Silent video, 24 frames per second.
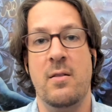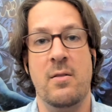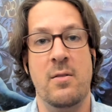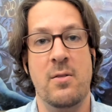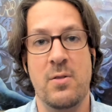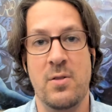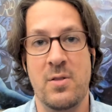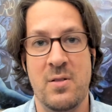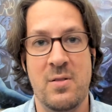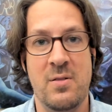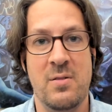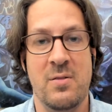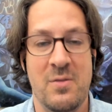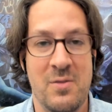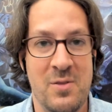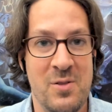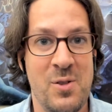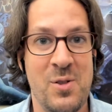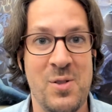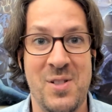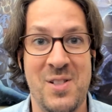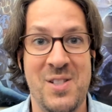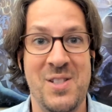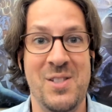there's
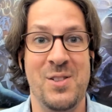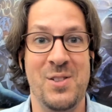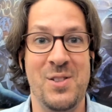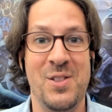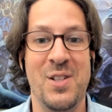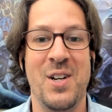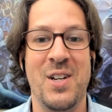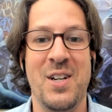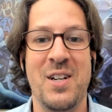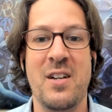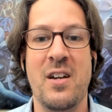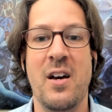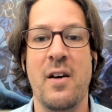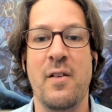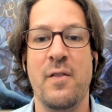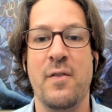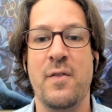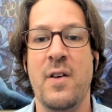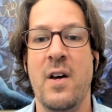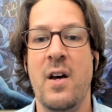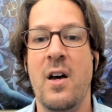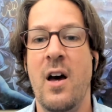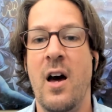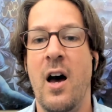there's still not enough.
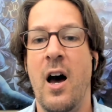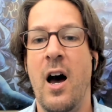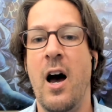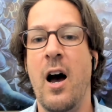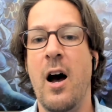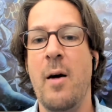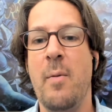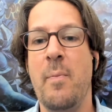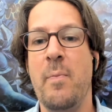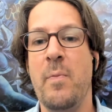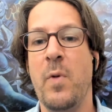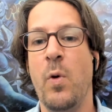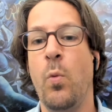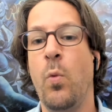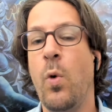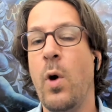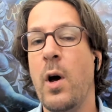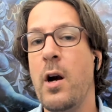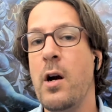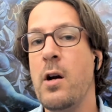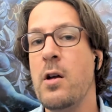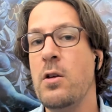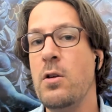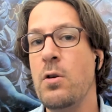Um, what
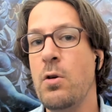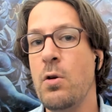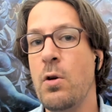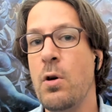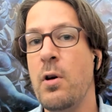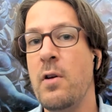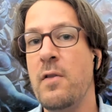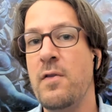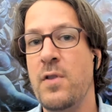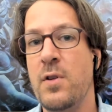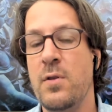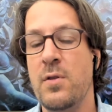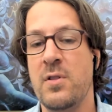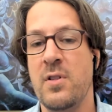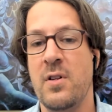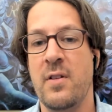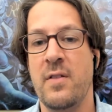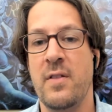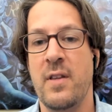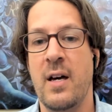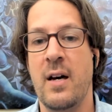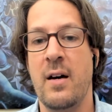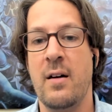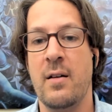are your views
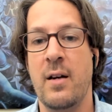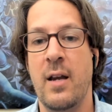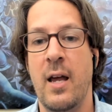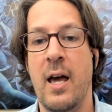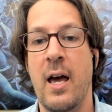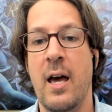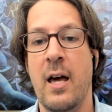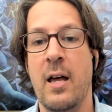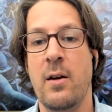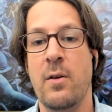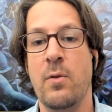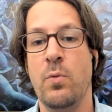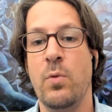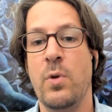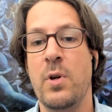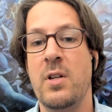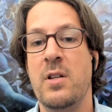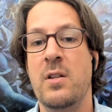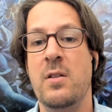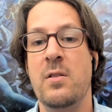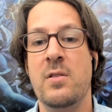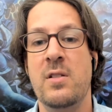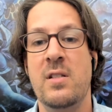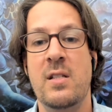on that, and what
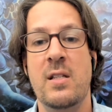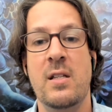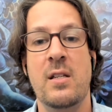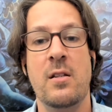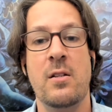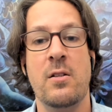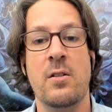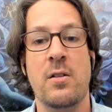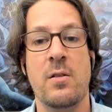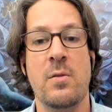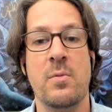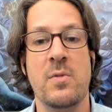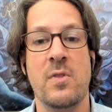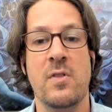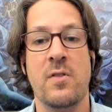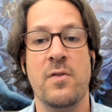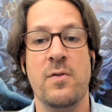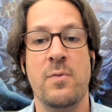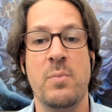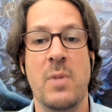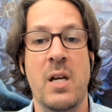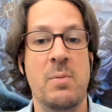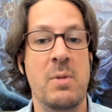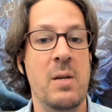do you see in terms of
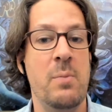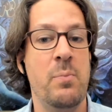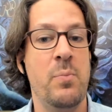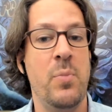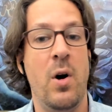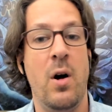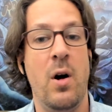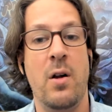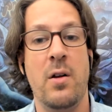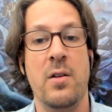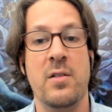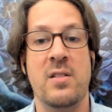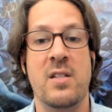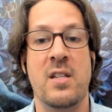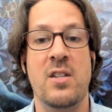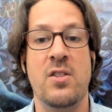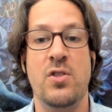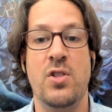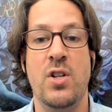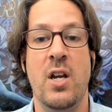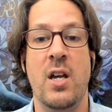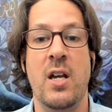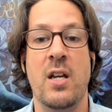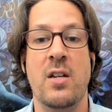maybe policy
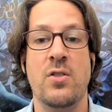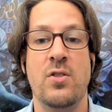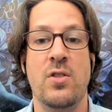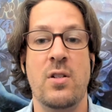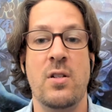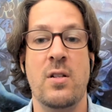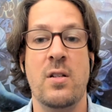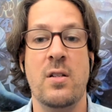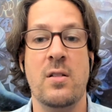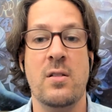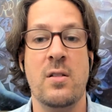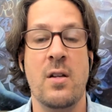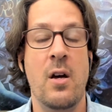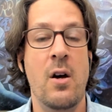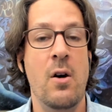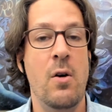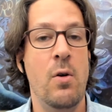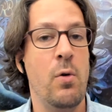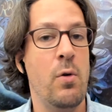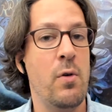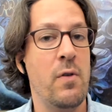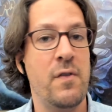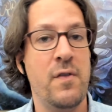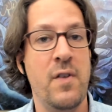changes
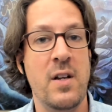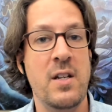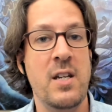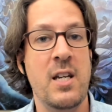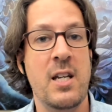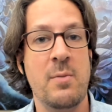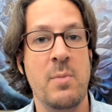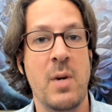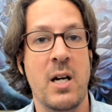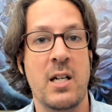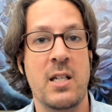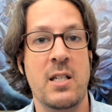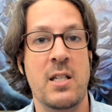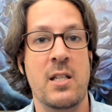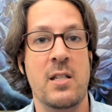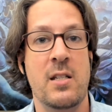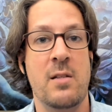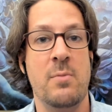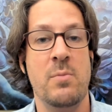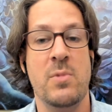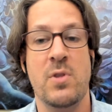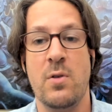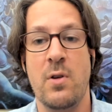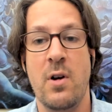or funding
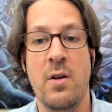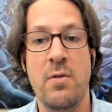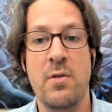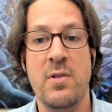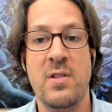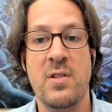mechanisms or other